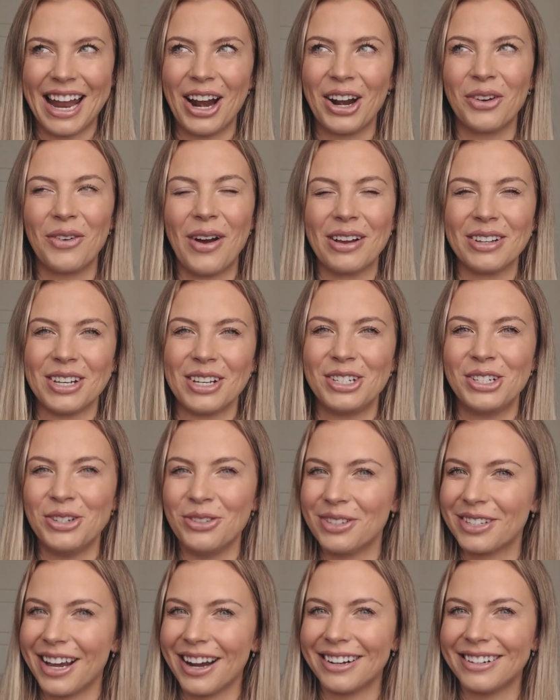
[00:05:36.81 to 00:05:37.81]
I don't know, I was like
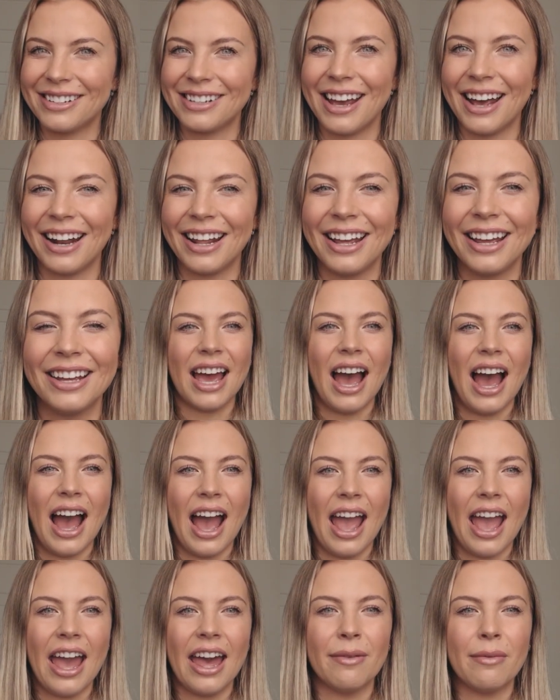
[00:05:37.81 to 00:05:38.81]
too scared to get it.
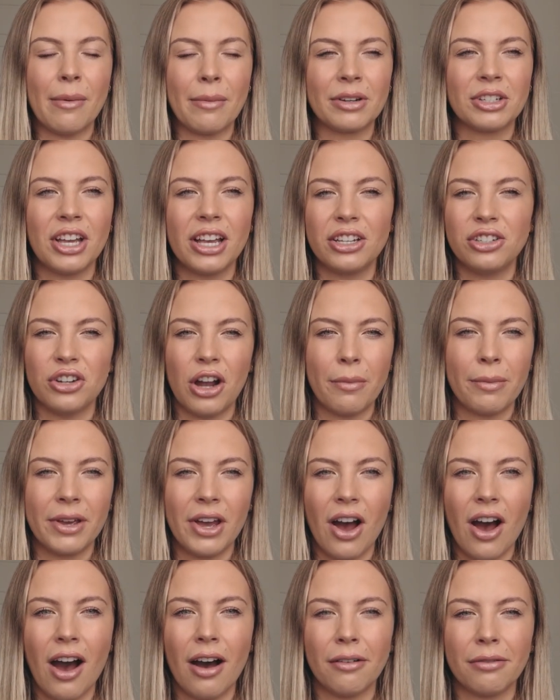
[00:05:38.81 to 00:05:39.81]
I remember she like dropped
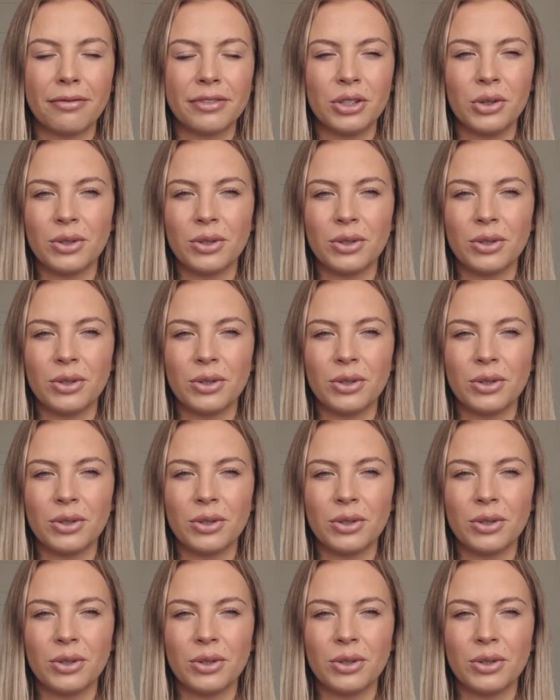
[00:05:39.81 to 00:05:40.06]
me off.